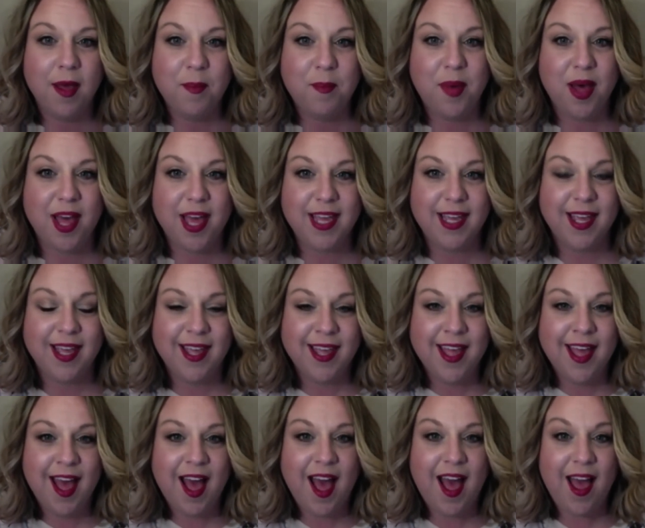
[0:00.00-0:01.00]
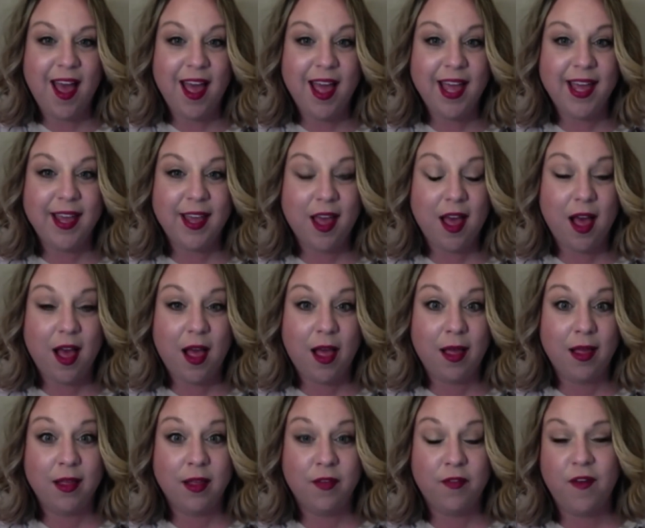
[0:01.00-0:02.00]
But
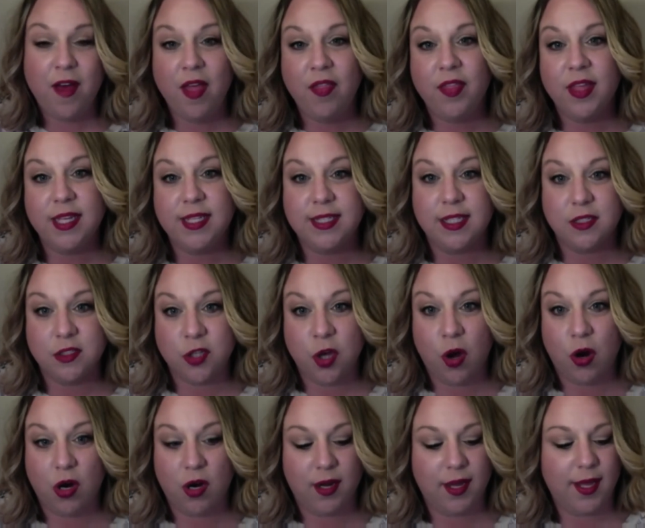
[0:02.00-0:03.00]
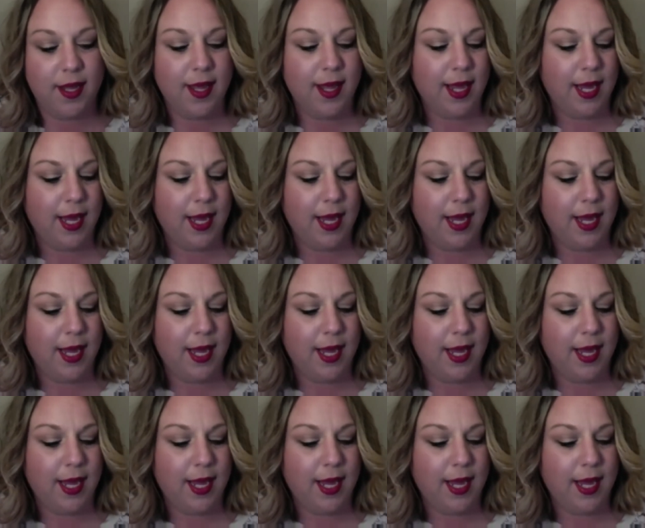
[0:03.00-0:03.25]
I found this at Target